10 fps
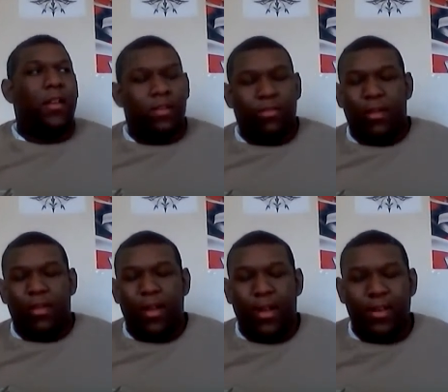it's
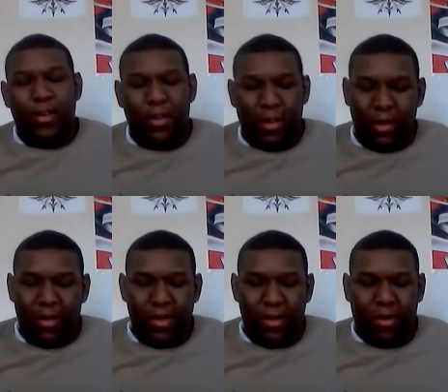it,
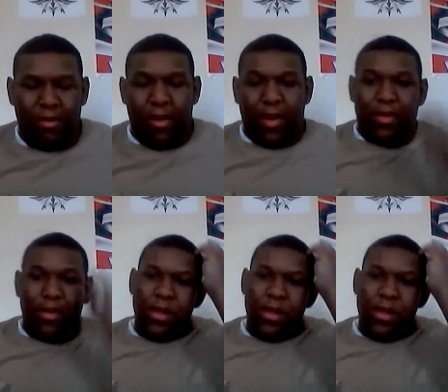you're correct.